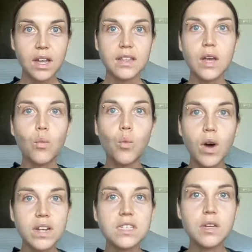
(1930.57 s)
Like,
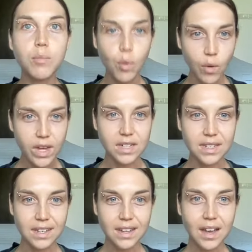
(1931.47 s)
what is the point?
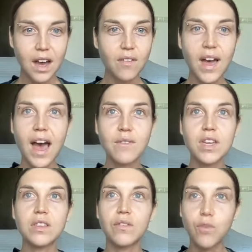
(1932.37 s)
of
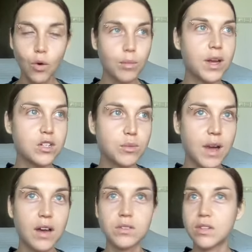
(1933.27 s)
having the four bedroom
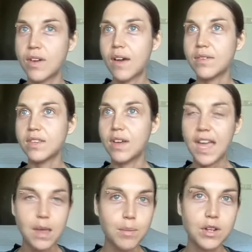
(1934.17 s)
house, of having the
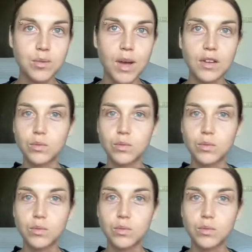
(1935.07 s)
eight bedroom house?